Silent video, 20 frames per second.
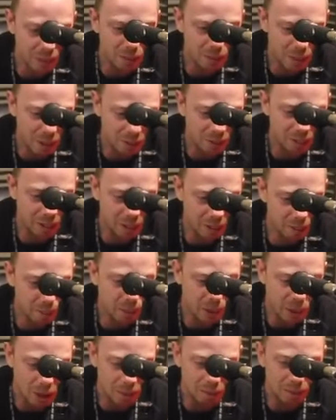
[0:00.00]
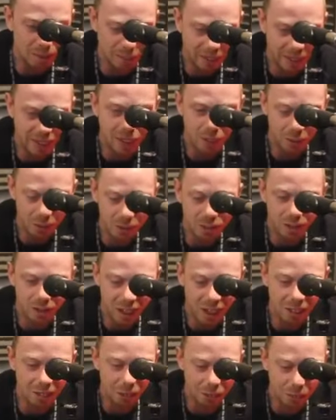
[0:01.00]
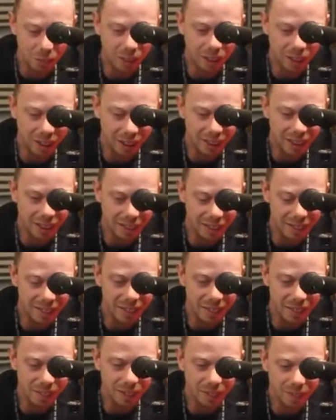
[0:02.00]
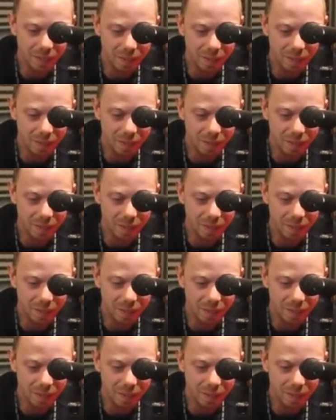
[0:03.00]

filming, I think, but yeah, I was just there on one of the days still.